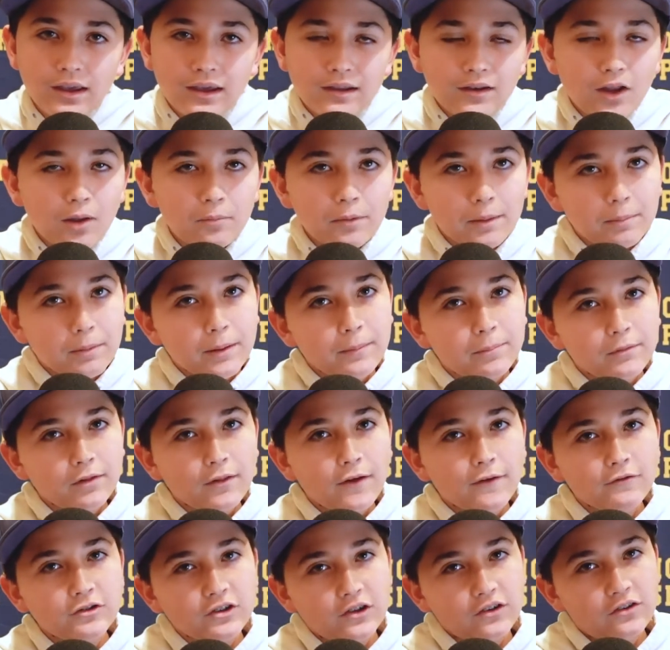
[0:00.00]
Not many people
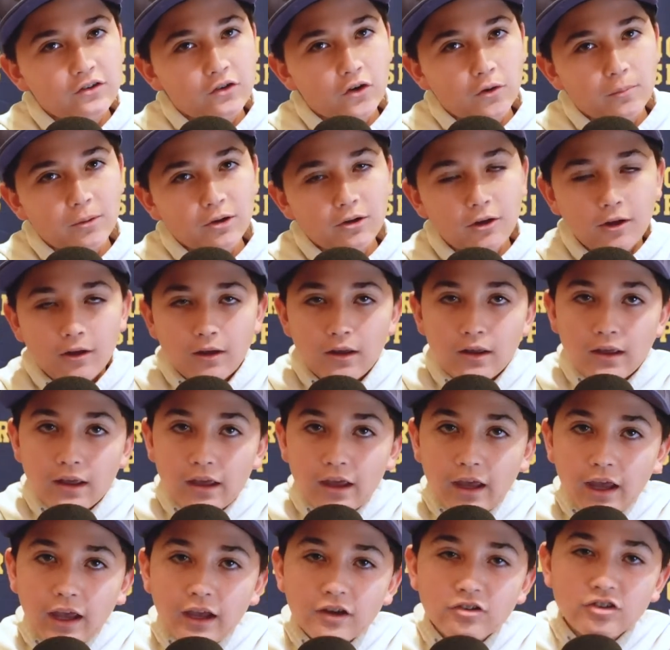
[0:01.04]
love Justin Herbert.
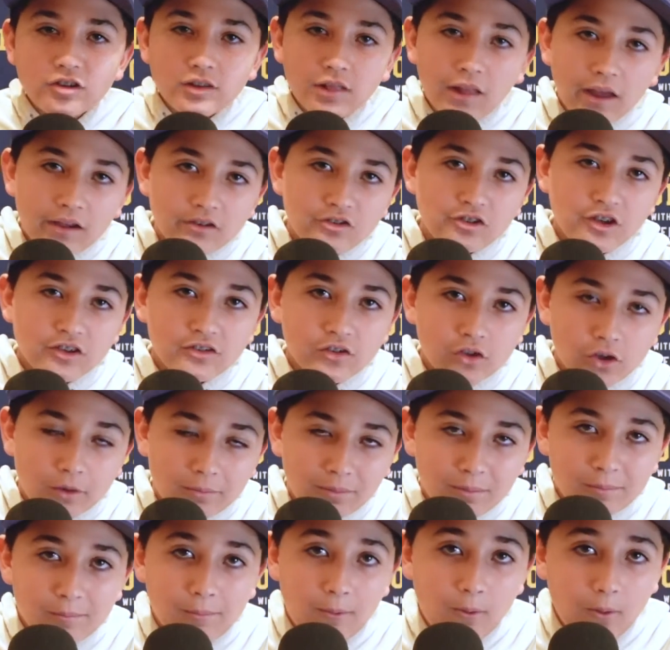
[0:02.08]
I actually like Justin
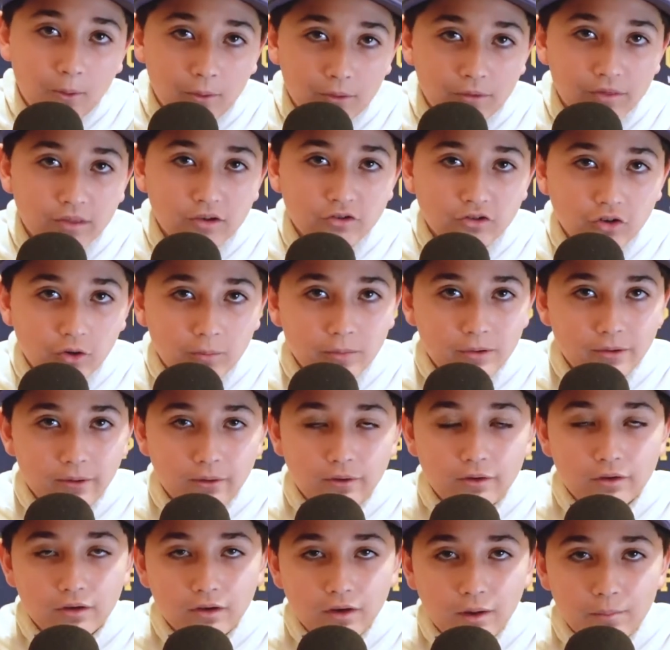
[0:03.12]
Herbert more than Joe Burrow
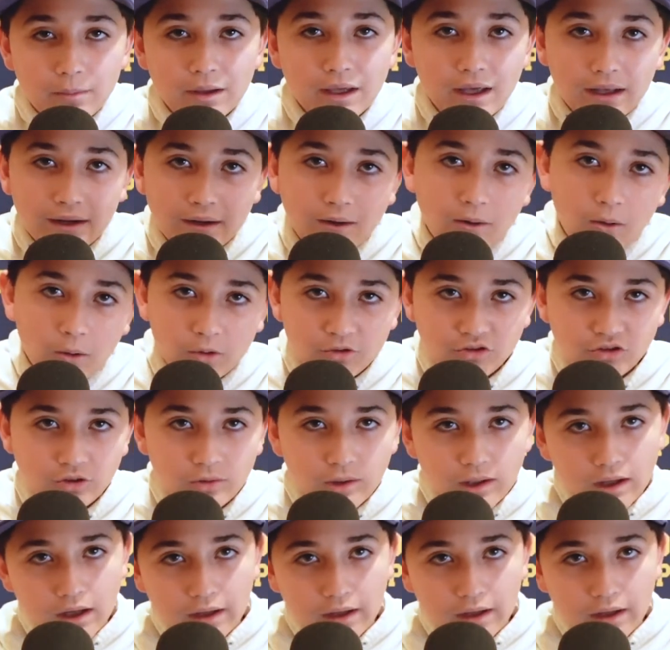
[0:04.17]
coming out of college.